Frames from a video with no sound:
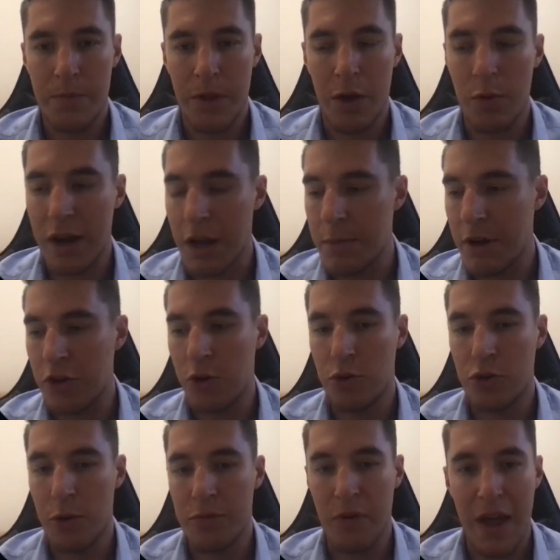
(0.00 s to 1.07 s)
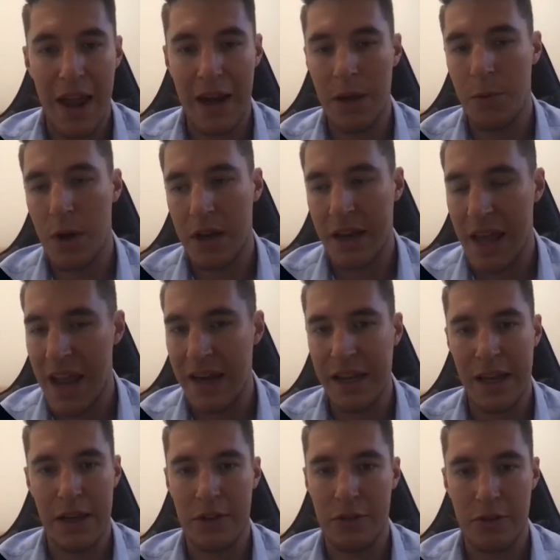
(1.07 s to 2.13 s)
I'd recommend YouTube for anyone in any
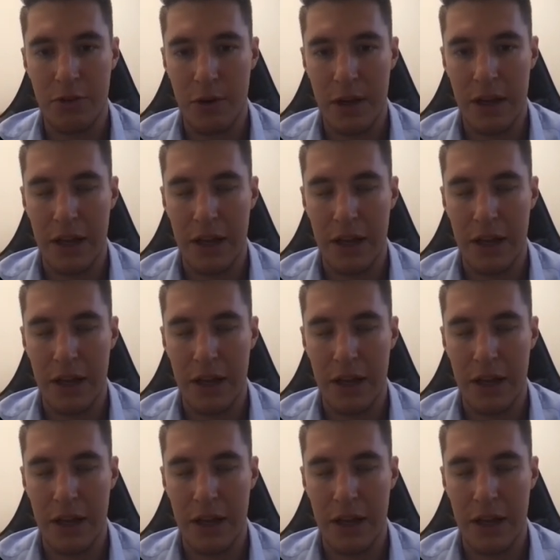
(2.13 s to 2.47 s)
industry.